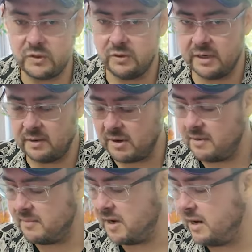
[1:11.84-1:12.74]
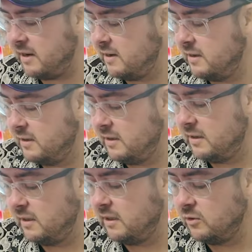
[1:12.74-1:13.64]
talking about my
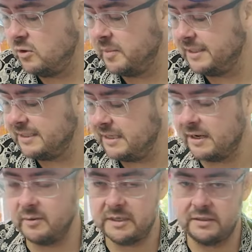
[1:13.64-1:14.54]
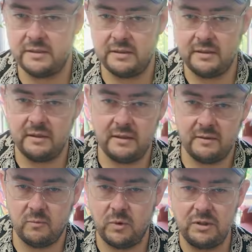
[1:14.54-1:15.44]
Lenormand deck, which
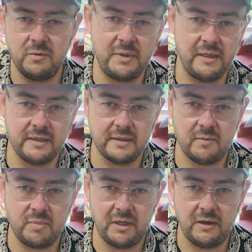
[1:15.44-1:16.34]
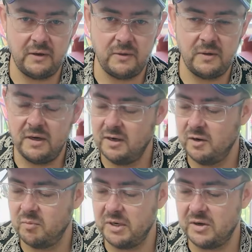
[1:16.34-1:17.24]
will not be linked up below
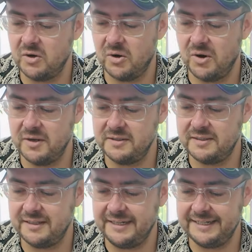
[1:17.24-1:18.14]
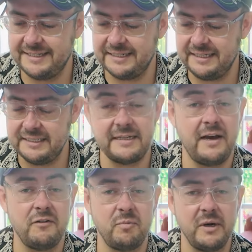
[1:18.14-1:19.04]
because it is
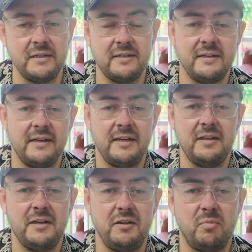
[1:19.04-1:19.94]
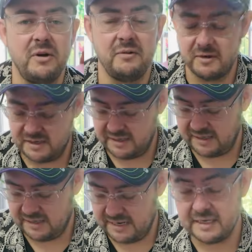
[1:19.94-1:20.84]
out of print. Uh, the, the print run
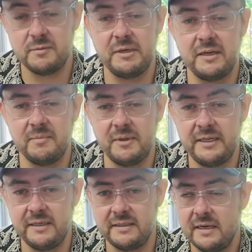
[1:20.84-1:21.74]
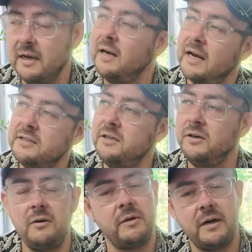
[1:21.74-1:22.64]
uh, has been completed. Actually, you
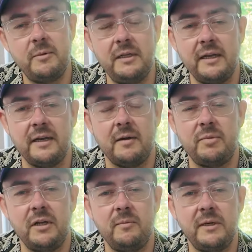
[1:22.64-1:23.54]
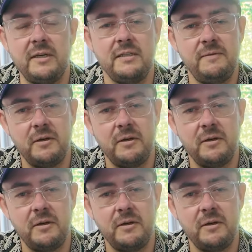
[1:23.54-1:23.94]
know what? I will link it up below because